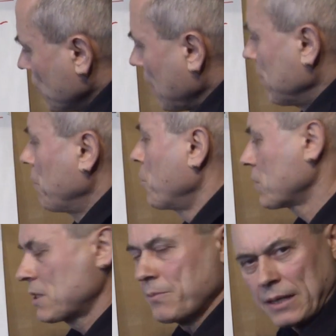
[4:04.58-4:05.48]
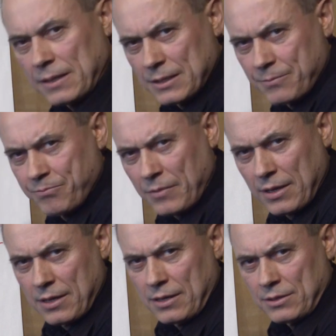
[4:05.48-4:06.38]
have approximately
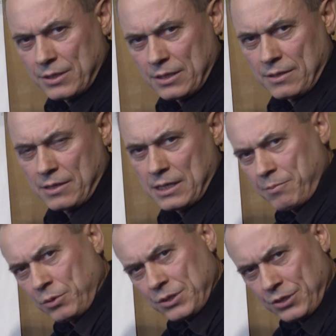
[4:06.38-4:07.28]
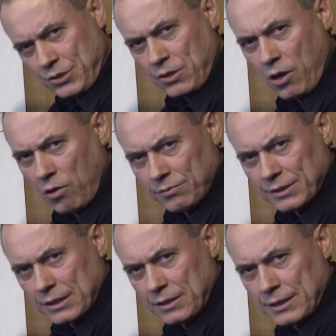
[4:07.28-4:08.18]
the position of
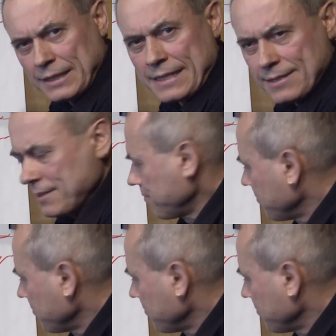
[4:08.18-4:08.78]
the knees.